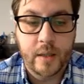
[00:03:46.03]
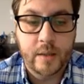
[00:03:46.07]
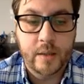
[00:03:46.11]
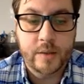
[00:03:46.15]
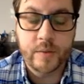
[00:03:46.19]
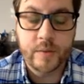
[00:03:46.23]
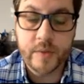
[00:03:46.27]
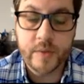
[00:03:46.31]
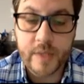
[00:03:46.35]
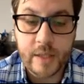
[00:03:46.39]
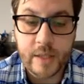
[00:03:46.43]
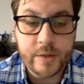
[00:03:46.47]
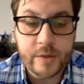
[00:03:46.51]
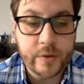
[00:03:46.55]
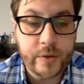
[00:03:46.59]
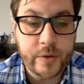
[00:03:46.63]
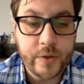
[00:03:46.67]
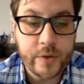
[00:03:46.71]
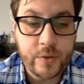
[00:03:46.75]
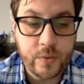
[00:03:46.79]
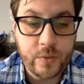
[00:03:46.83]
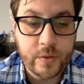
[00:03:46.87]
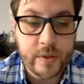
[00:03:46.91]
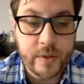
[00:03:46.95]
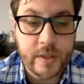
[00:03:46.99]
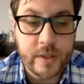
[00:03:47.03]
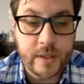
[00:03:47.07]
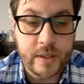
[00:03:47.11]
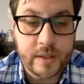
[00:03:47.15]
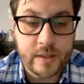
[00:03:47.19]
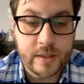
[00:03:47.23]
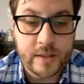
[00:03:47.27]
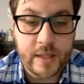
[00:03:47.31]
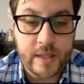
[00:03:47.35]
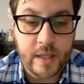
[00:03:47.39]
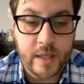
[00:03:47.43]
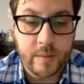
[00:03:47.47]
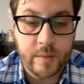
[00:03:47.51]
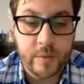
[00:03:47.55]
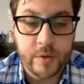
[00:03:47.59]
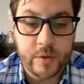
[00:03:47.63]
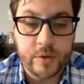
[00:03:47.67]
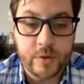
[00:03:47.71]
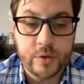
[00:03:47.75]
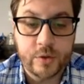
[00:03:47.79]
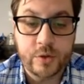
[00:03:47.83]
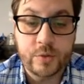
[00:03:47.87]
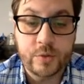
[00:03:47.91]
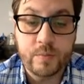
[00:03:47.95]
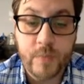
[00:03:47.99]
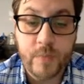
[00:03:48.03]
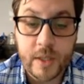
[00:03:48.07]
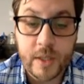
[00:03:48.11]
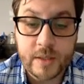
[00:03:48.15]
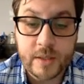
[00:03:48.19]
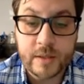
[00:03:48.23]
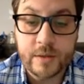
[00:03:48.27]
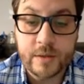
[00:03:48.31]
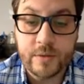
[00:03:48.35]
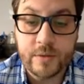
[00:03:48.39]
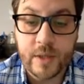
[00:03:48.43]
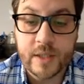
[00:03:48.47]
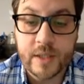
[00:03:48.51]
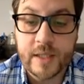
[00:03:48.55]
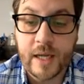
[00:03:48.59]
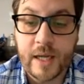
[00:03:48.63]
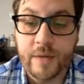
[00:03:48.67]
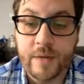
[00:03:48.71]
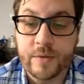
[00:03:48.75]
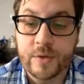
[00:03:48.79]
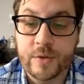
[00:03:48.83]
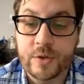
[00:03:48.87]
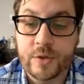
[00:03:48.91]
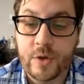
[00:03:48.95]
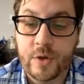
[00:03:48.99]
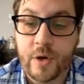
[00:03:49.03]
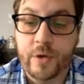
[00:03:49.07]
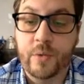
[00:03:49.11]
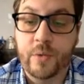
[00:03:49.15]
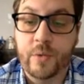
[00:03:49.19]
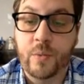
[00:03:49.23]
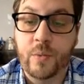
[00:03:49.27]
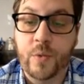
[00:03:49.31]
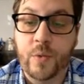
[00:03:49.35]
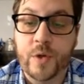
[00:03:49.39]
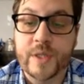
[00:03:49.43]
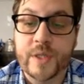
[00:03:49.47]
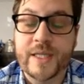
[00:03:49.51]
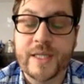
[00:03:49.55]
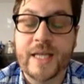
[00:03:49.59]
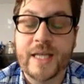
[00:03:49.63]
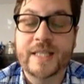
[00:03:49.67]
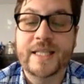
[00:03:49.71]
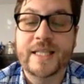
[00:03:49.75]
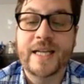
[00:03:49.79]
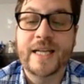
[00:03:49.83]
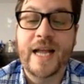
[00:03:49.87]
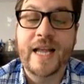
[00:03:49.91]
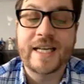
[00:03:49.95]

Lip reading: So essentially, your thesis statement must address how the shark works as an